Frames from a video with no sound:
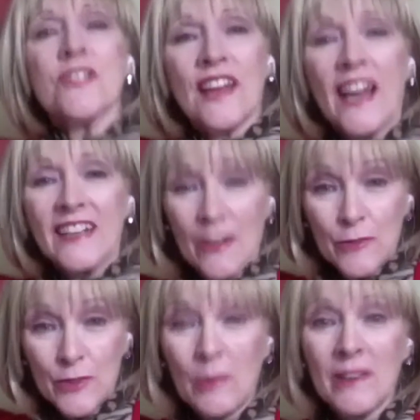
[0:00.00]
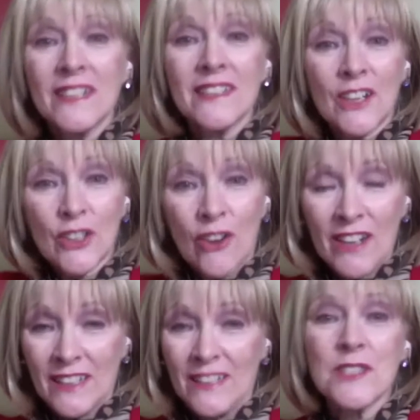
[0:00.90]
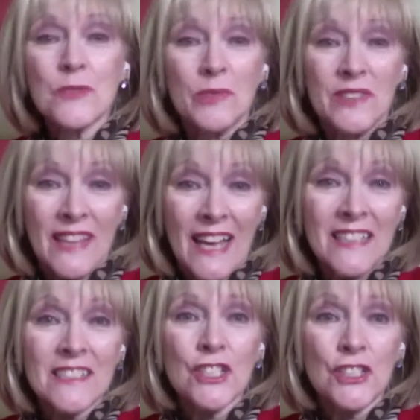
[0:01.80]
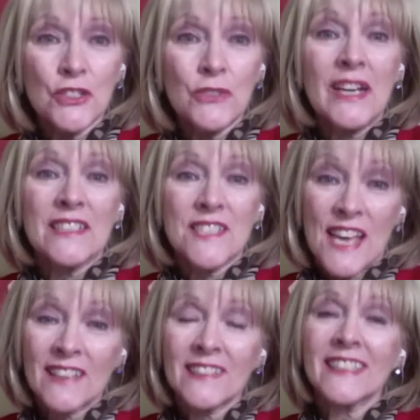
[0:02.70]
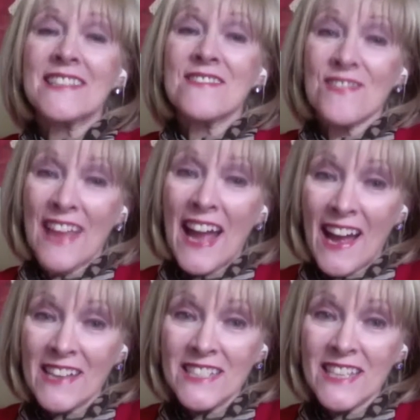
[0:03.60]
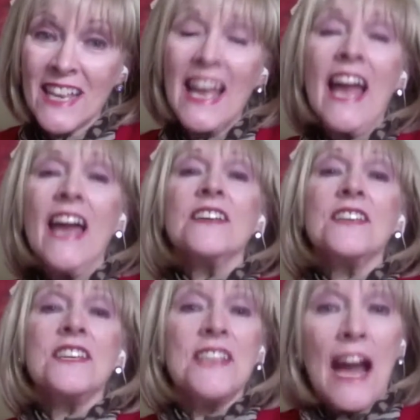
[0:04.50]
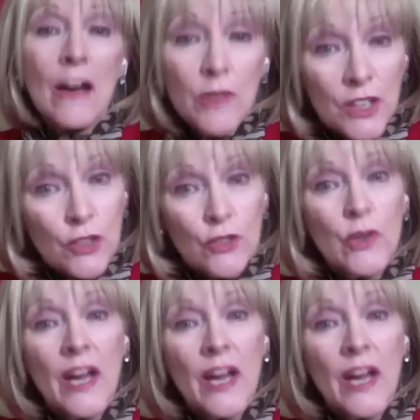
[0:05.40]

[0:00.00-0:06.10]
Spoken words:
that everyone in our audience would like to do exactly that now that you